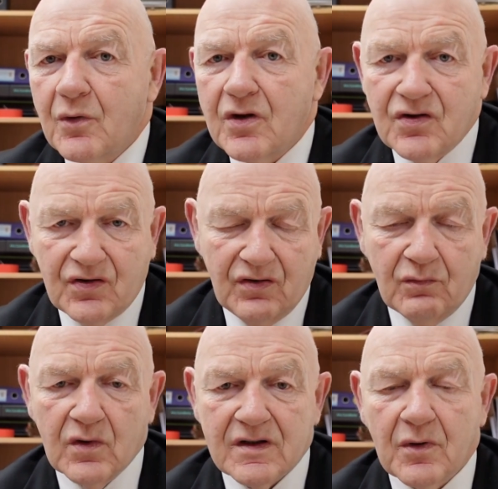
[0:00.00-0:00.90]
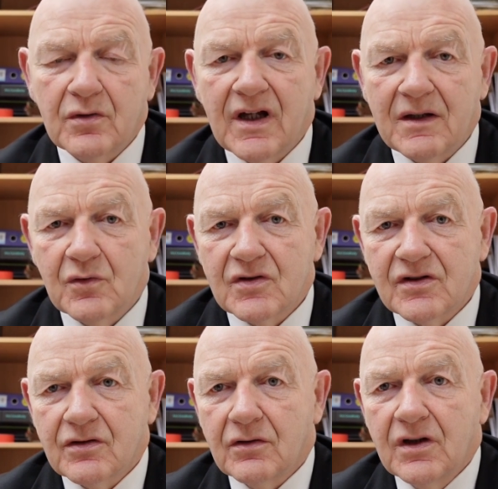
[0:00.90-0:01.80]
which was about 10 months
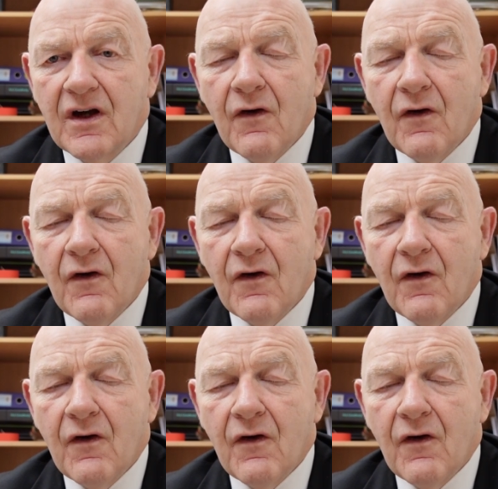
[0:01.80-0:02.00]
ago,